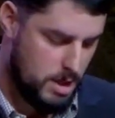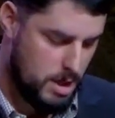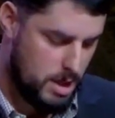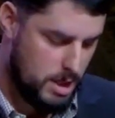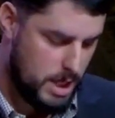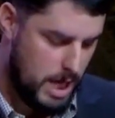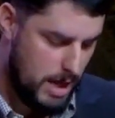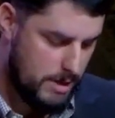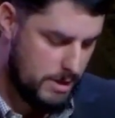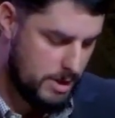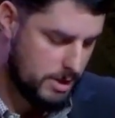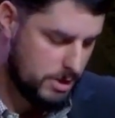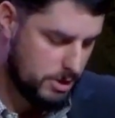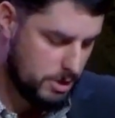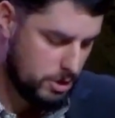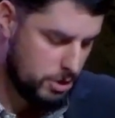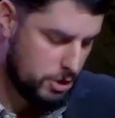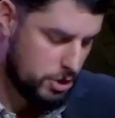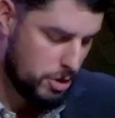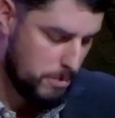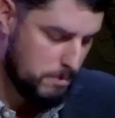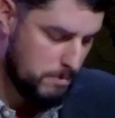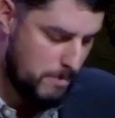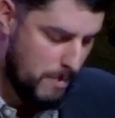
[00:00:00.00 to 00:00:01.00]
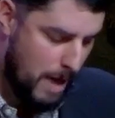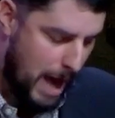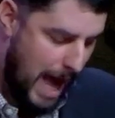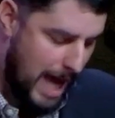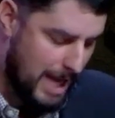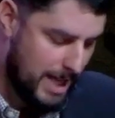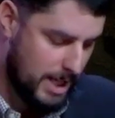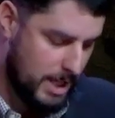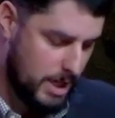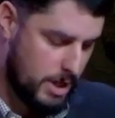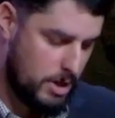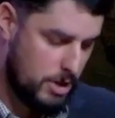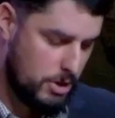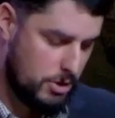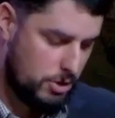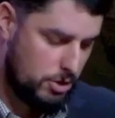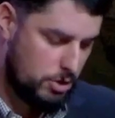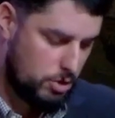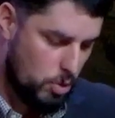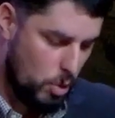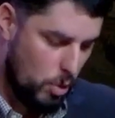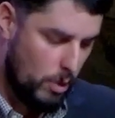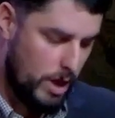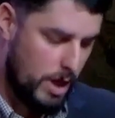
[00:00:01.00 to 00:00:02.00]
Again, this is a dramatic
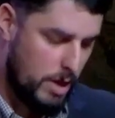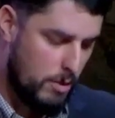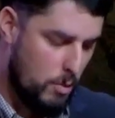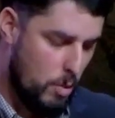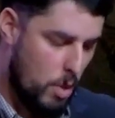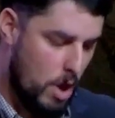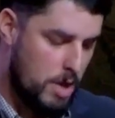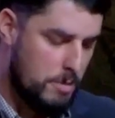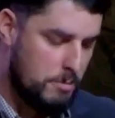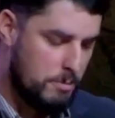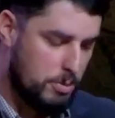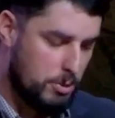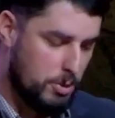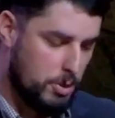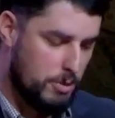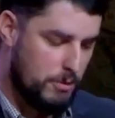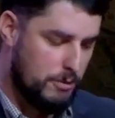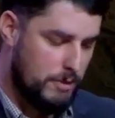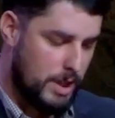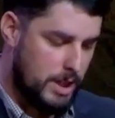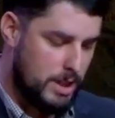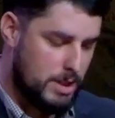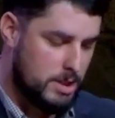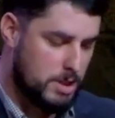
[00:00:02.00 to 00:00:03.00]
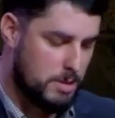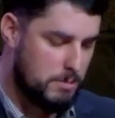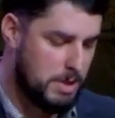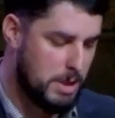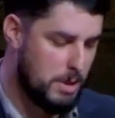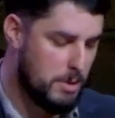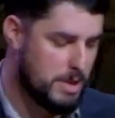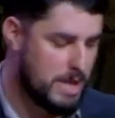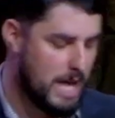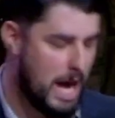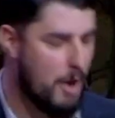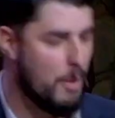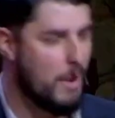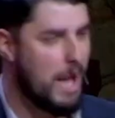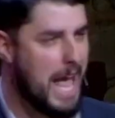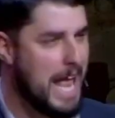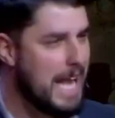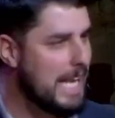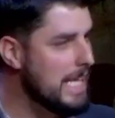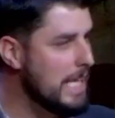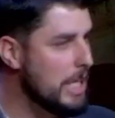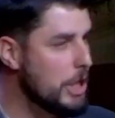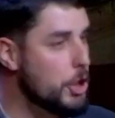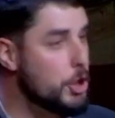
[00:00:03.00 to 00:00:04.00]
story, one proving to be without
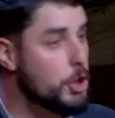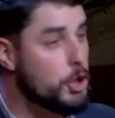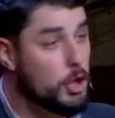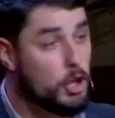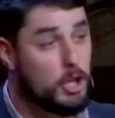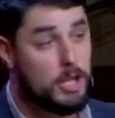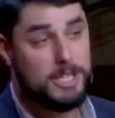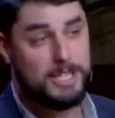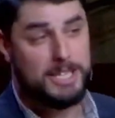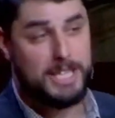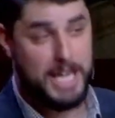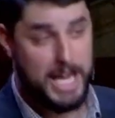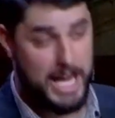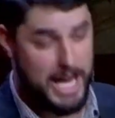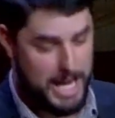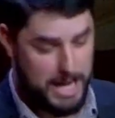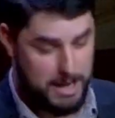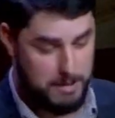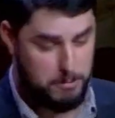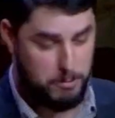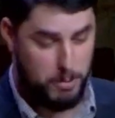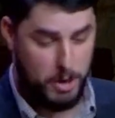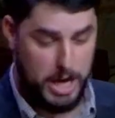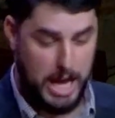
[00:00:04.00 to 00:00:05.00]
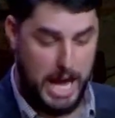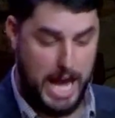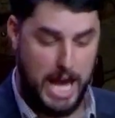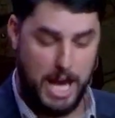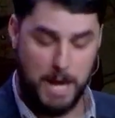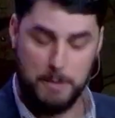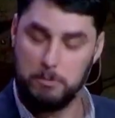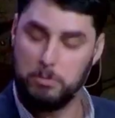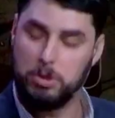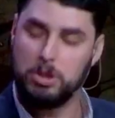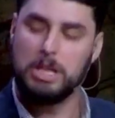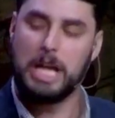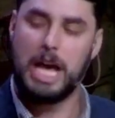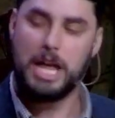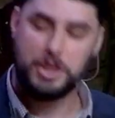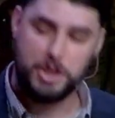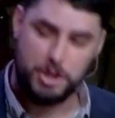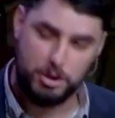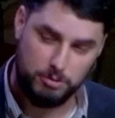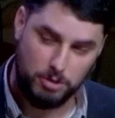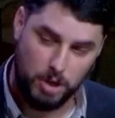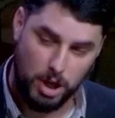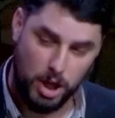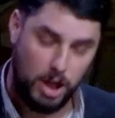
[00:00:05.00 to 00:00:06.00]
any good king, but a
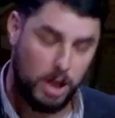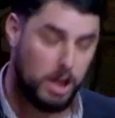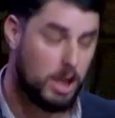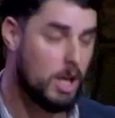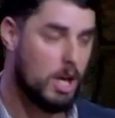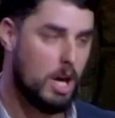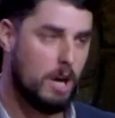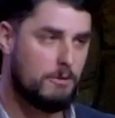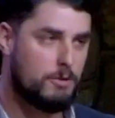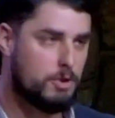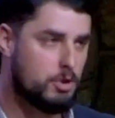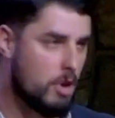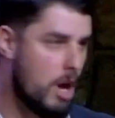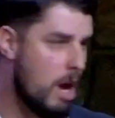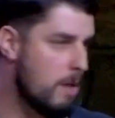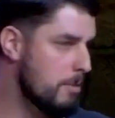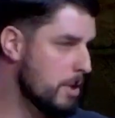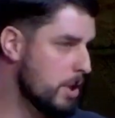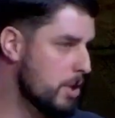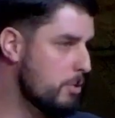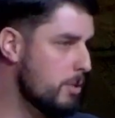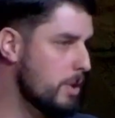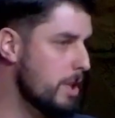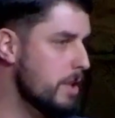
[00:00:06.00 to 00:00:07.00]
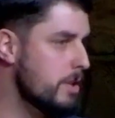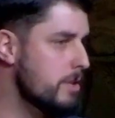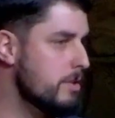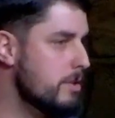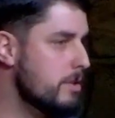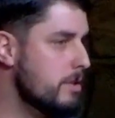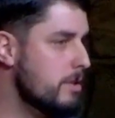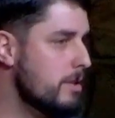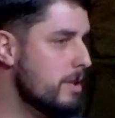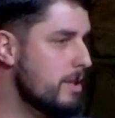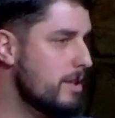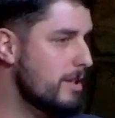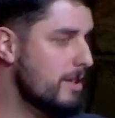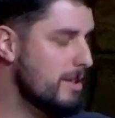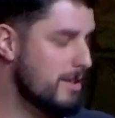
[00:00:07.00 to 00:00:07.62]
plethora of drama queens.